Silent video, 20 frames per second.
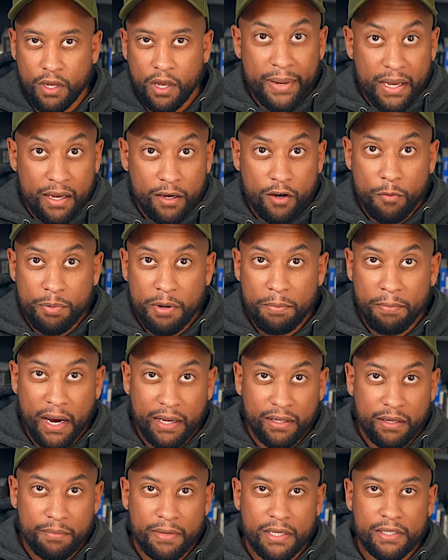Being
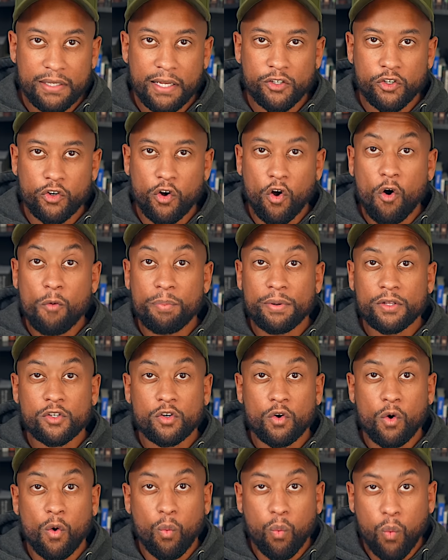open-minded means that you're open
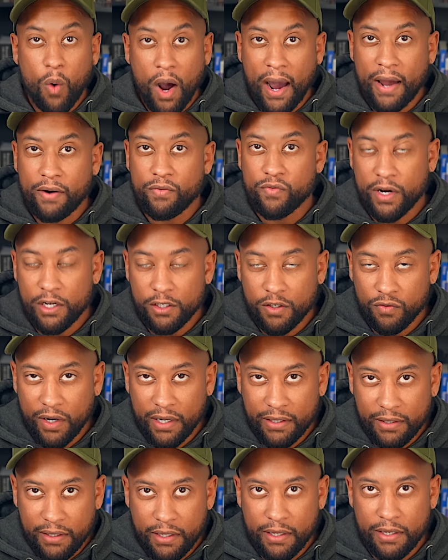to a wide range of
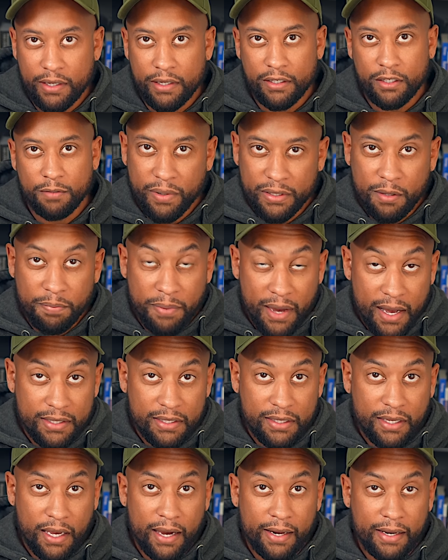ideas, but the bad
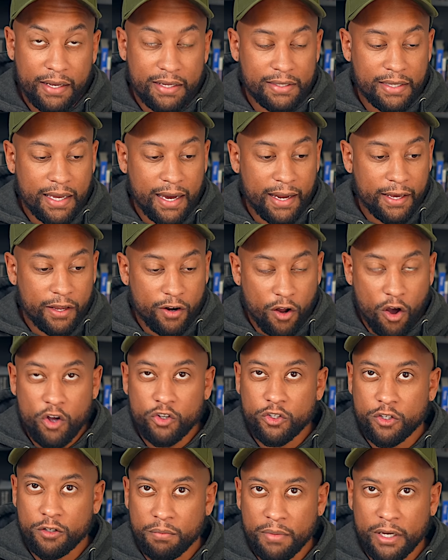side is that it
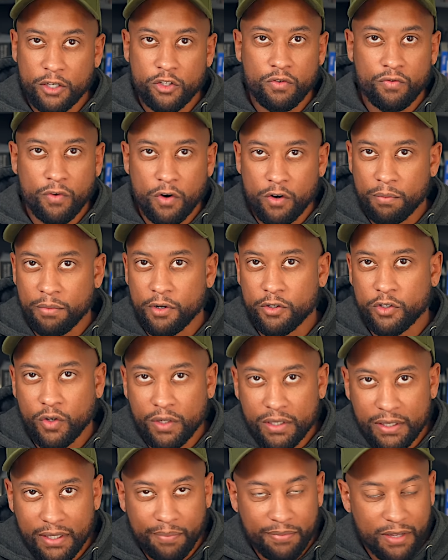also makes you vulnerable to
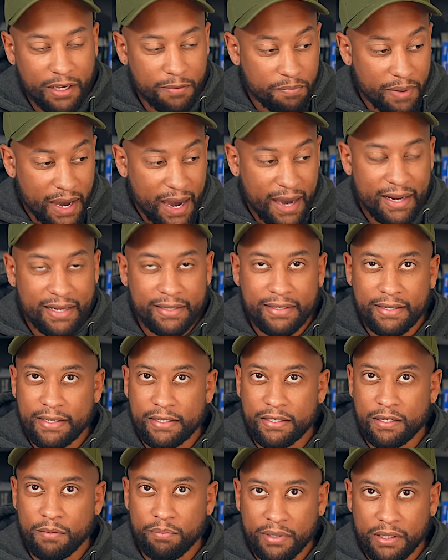accepting bad
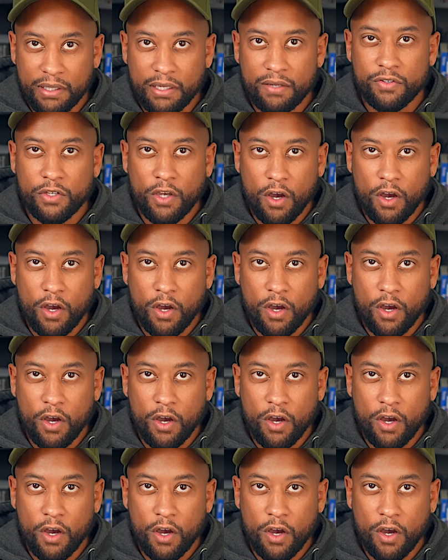ideas and beliefs